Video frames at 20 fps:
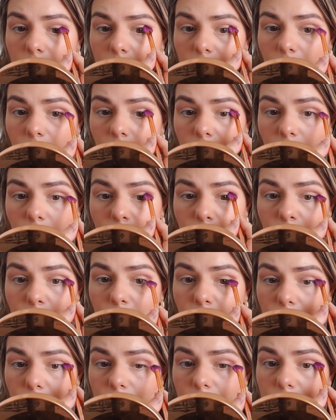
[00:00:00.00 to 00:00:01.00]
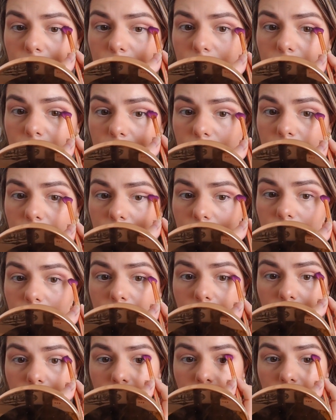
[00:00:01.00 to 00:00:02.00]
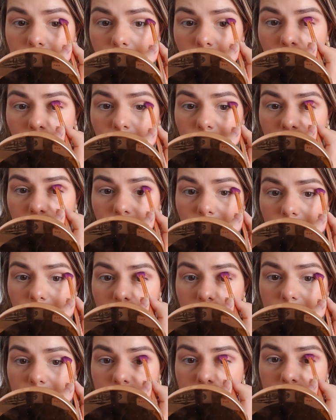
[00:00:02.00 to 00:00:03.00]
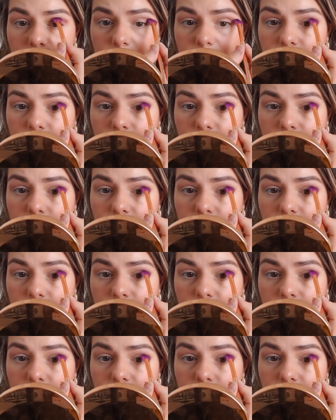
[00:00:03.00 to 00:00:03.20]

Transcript: in the corners of the eyes.